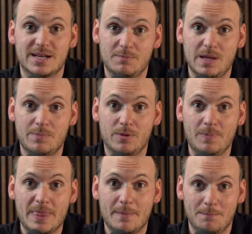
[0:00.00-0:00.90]
of people
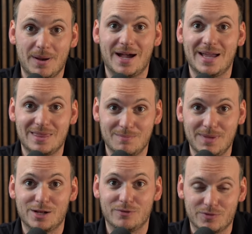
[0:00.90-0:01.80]
buy the
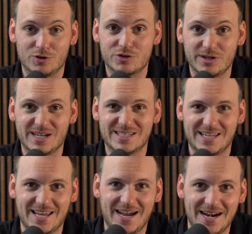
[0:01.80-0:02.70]
middle version because it
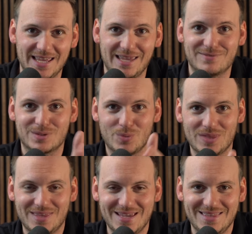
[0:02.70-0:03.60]
kind of gives them
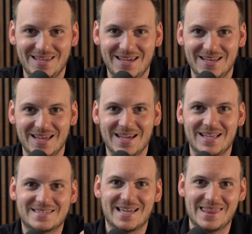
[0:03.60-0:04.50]
what they need.
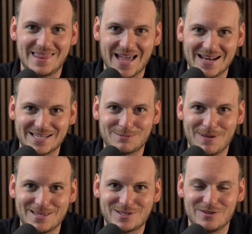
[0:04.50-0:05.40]
It's not that
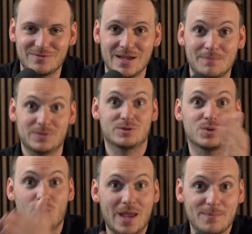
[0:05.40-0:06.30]
expensive, but there's a
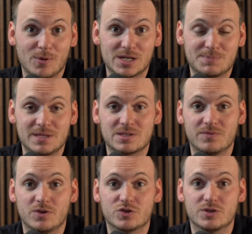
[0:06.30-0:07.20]
way more expensive
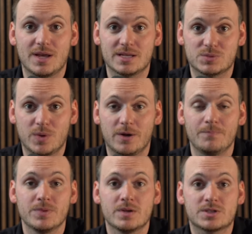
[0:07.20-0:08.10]
version as well.
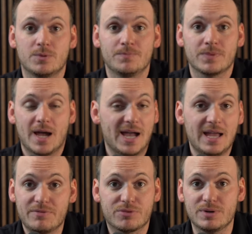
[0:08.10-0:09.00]
So I
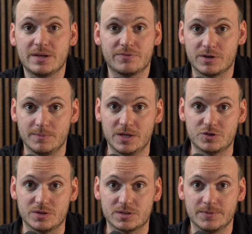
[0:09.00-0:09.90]
have three different
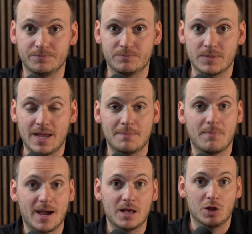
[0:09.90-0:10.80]
commissions. And
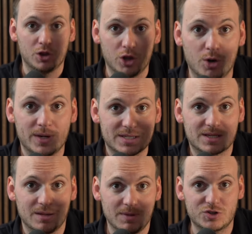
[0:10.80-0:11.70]
my lowest
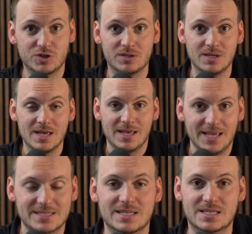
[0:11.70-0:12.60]
commission
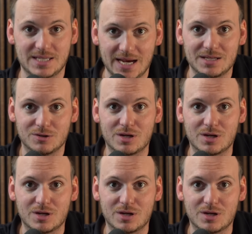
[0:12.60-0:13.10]
is the standard